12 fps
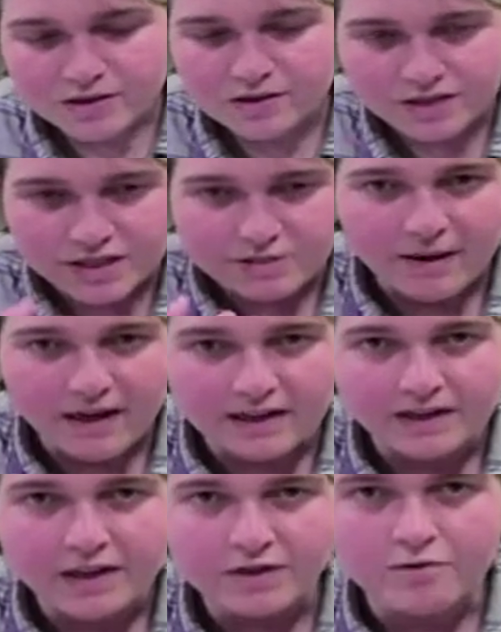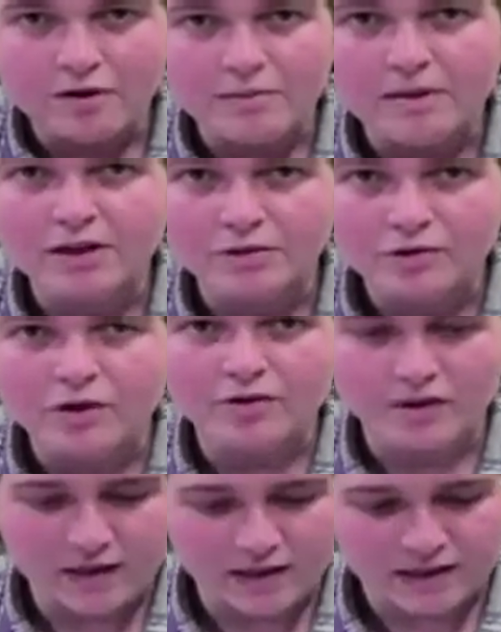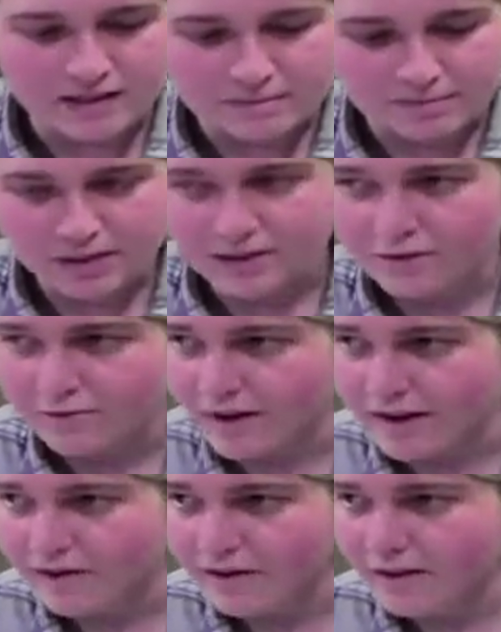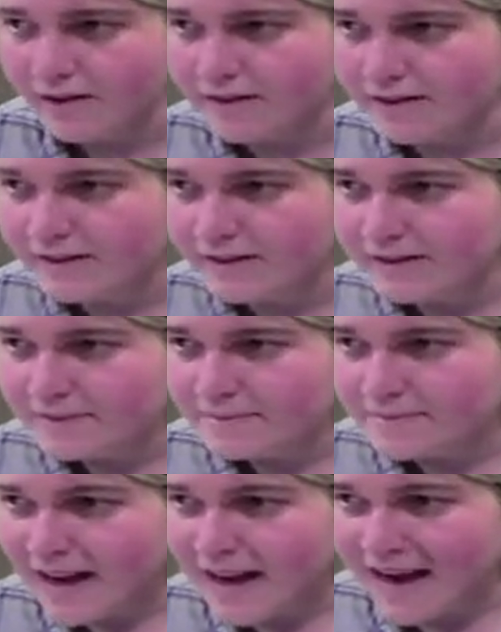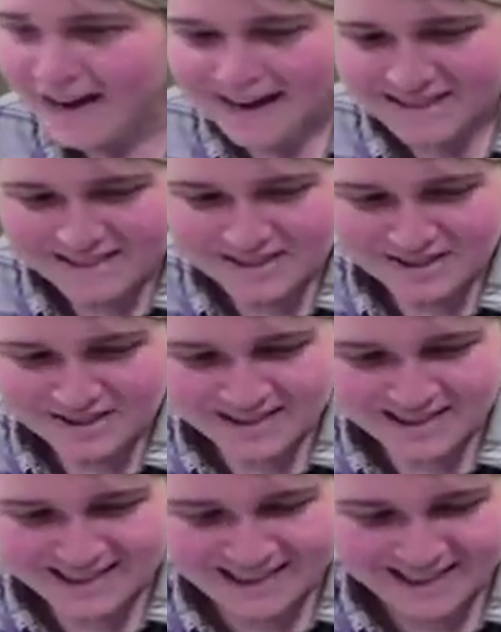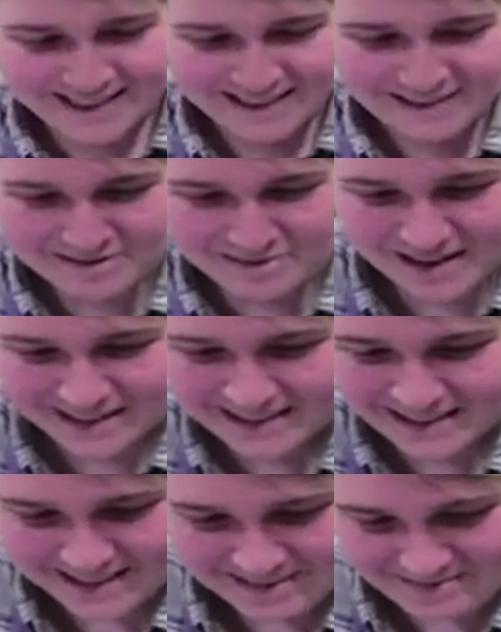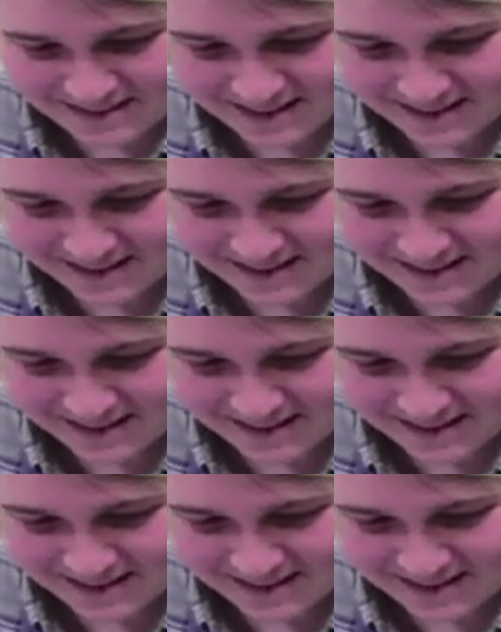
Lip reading: start smelling the aroma, you know that it's imparted flavor. Hi, Josie. Welcome.